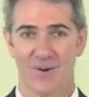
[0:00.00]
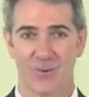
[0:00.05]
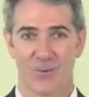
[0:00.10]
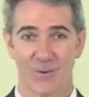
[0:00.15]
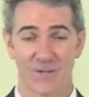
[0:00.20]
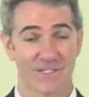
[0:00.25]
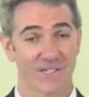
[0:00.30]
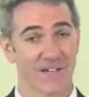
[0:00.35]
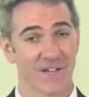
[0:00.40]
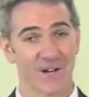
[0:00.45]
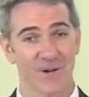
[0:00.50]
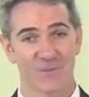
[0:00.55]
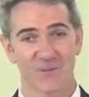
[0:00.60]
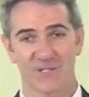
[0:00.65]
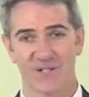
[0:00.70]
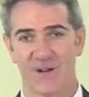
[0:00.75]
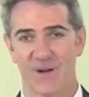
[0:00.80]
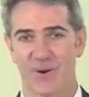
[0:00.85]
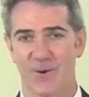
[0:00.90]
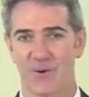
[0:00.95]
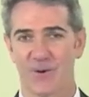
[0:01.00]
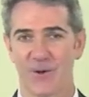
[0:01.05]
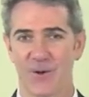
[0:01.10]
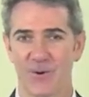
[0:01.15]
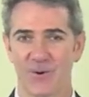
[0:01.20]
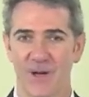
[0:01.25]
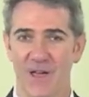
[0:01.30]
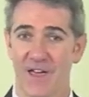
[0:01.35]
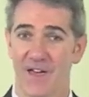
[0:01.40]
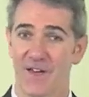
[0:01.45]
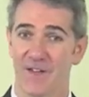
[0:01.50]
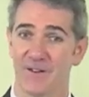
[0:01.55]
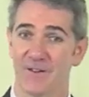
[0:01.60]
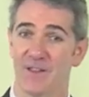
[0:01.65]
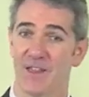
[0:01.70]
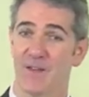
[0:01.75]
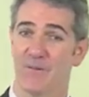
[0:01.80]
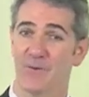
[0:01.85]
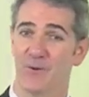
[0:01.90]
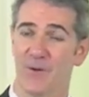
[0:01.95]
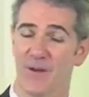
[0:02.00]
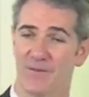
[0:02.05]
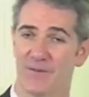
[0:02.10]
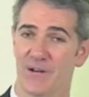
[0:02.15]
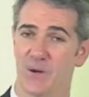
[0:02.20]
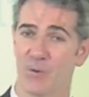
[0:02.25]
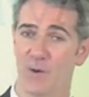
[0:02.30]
Once again, I'm Scott Arnault, and if you have any